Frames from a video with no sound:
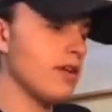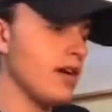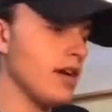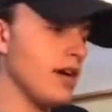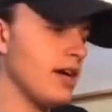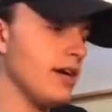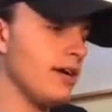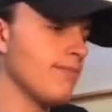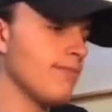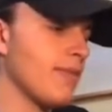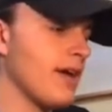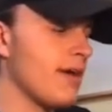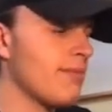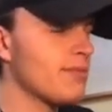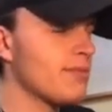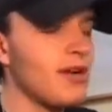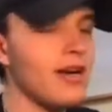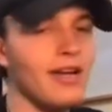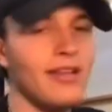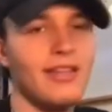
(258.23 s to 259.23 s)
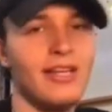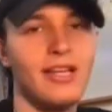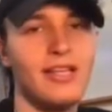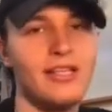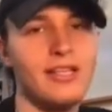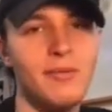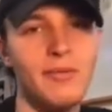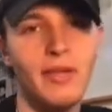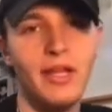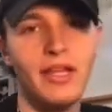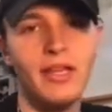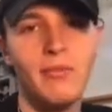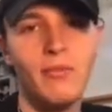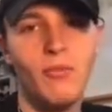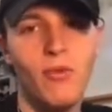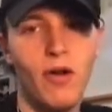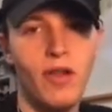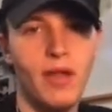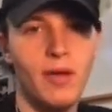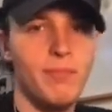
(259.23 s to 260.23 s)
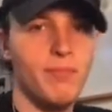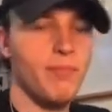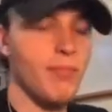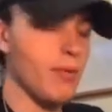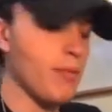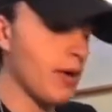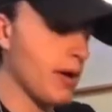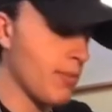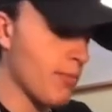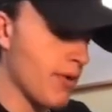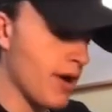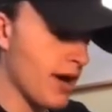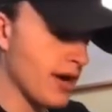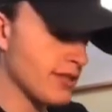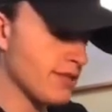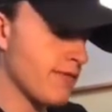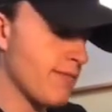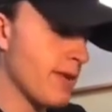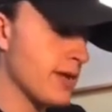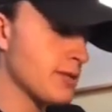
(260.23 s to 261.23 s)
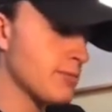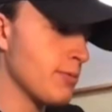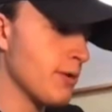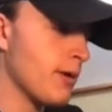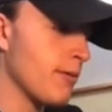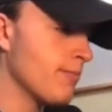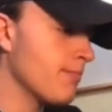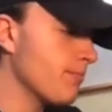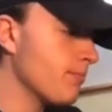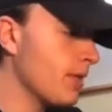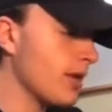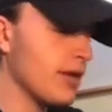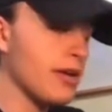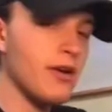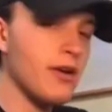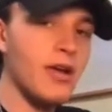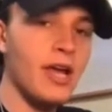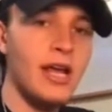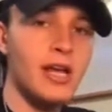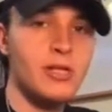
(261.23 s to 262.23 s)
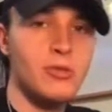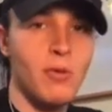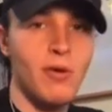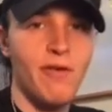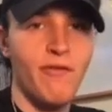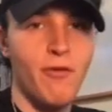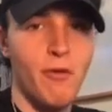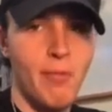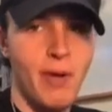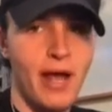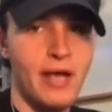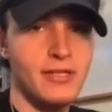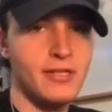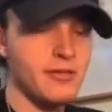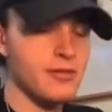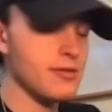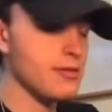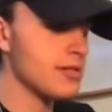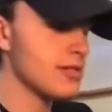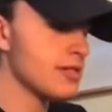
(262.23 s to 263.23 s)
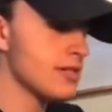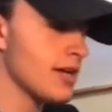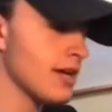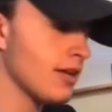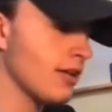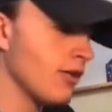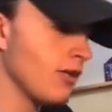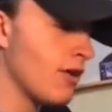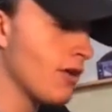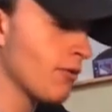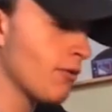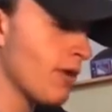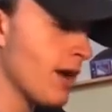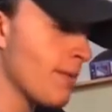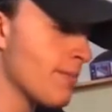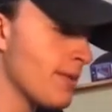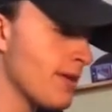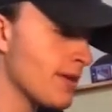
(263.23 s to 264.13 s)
Uh, I'm trying to think of some of like the more like premier products for baseball, but you're getting 24 packs here, so this is like a long rip,